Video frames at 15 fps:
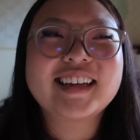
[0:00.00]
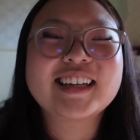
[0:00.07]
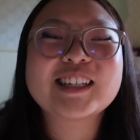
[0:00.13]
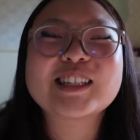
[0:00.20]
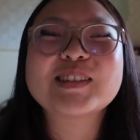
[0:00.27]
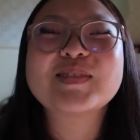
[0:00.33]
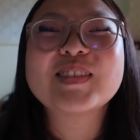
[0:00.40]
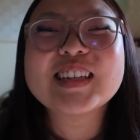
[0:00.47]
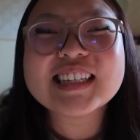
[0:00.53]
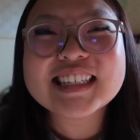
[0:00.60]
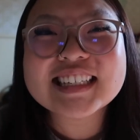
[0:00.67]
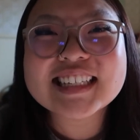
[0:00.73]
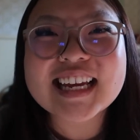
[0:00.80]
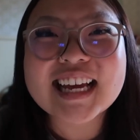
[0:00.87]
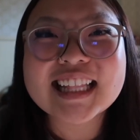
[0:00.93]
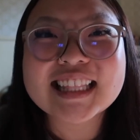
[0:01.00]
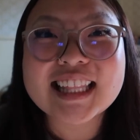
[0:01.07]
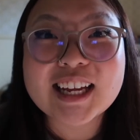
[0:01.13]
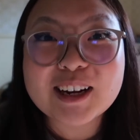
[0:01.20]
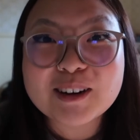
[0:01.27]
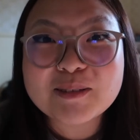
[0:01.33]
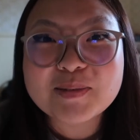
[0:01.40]
speech
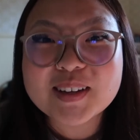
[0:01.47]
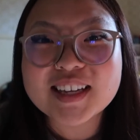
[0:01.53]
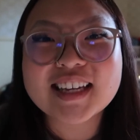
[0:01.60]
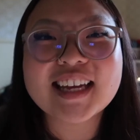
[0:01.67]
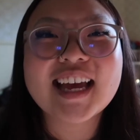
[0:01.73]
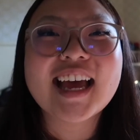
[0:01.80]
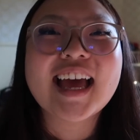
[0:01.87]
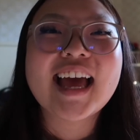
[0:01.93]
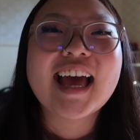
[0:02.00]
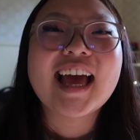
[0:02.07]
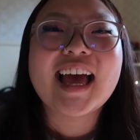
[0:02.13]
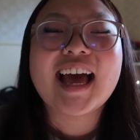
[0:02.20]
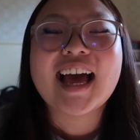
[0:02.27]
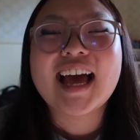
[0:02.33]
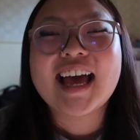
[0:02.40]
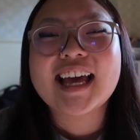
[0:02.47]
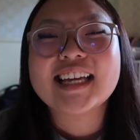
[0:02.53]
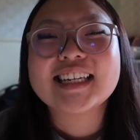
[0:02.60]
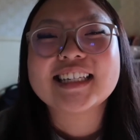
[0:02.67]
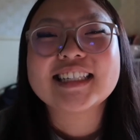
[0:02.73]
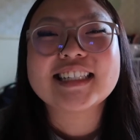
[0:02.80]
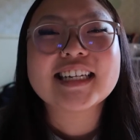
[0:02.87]
therapy,
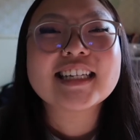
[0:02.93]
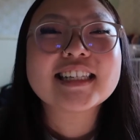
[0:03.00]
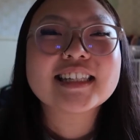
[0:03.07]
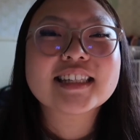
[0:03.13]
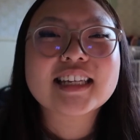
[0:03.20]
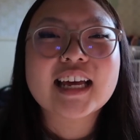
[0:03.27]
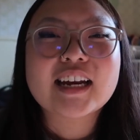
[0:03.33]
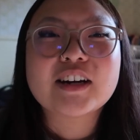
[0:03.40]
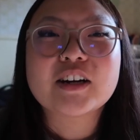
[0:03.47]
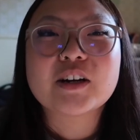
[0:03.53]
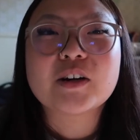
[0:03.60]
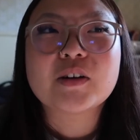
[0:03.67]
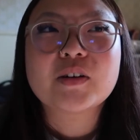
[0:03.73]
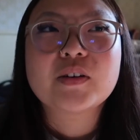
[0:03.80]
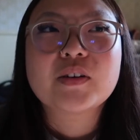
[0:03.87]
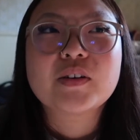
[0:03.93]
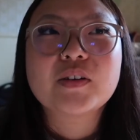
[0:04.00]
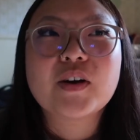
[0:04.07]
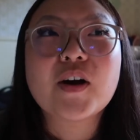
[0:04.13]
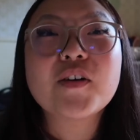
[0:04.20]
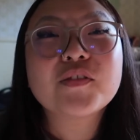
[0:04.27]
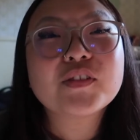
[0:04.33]
and just, I don't know,
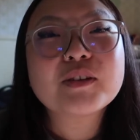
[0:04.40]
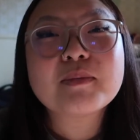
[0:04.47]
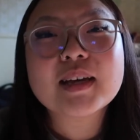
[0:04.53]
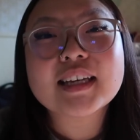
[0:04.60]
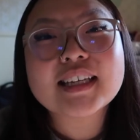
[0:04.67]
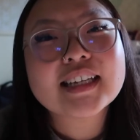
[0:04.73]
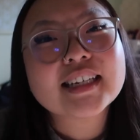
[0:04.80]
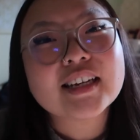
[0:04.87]
hopefully making a